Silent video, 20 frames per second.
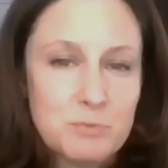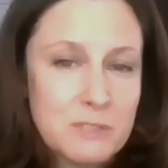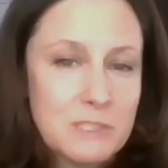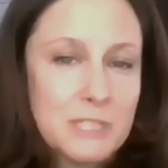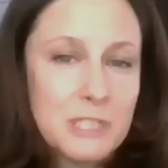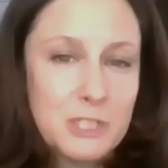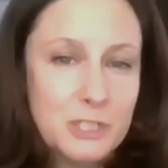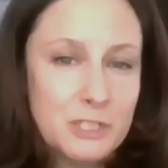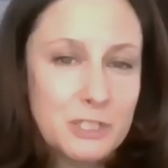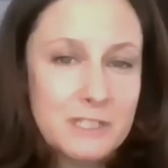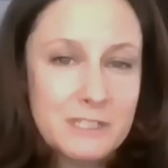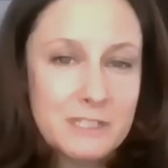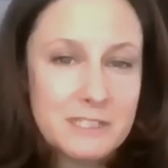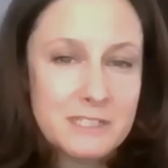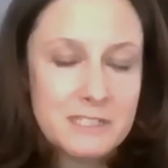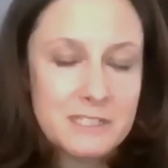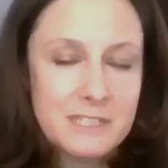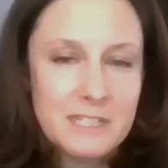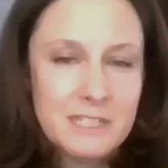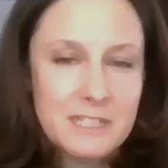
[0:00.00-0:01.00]
really
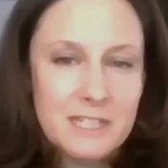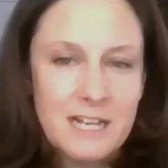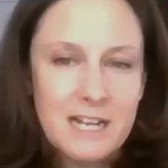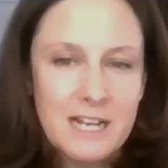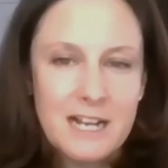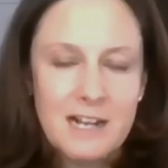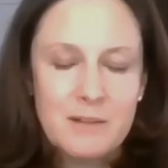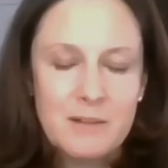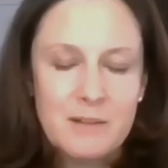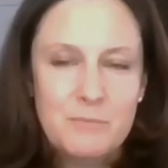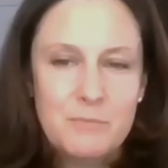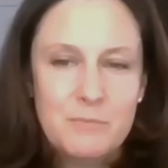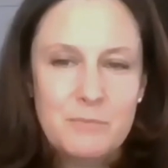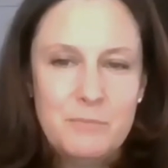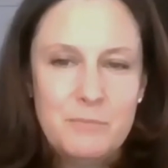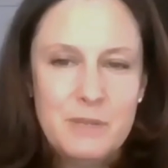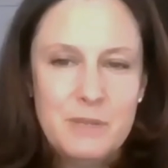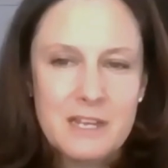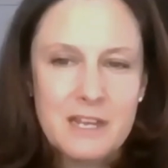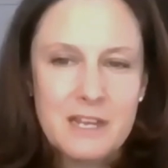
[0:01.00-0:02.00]
good
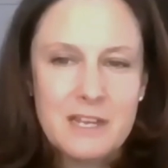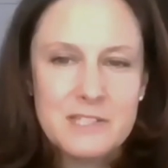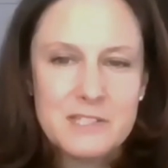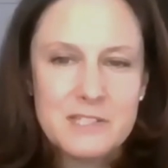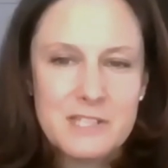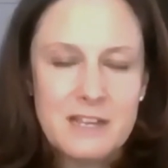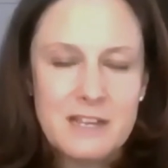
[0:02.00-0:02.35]
because